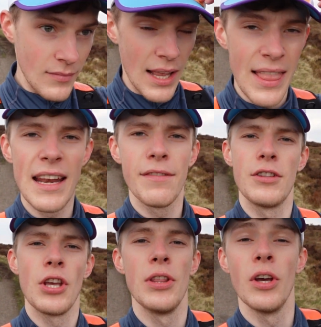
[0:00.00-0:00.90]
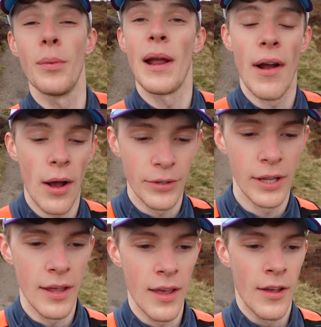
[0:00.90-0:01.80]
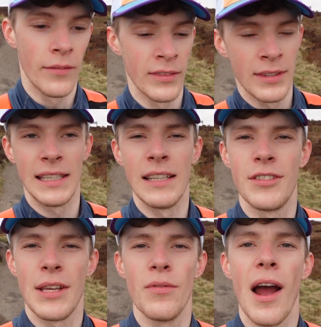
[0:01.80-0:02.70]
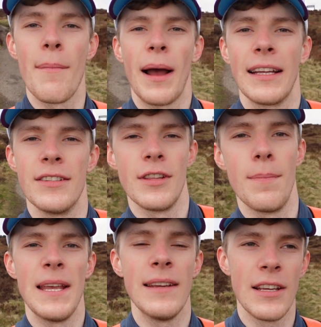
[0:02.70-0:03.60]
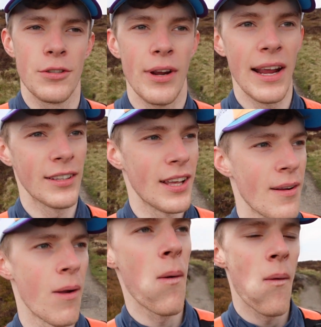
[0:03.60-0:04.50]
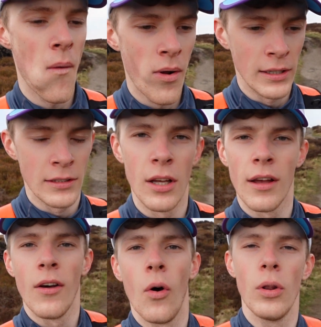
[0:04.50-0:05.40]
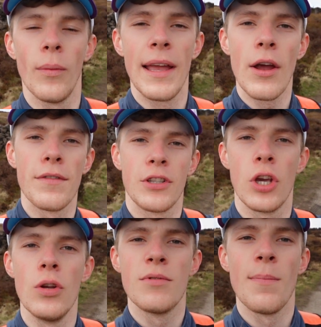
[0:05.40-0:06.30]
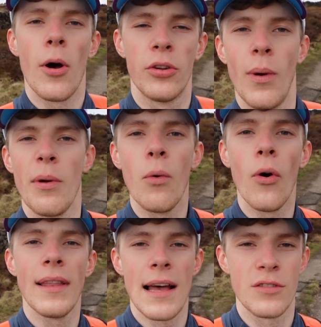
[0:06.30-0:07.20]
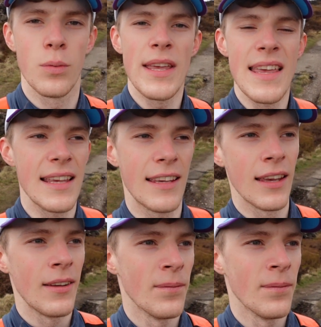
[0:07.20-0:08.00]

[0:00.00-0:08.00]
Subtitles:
And then if you turn the other way around, you can see right back into the Peak District, all the way over to Coombs Moss where we walked last week.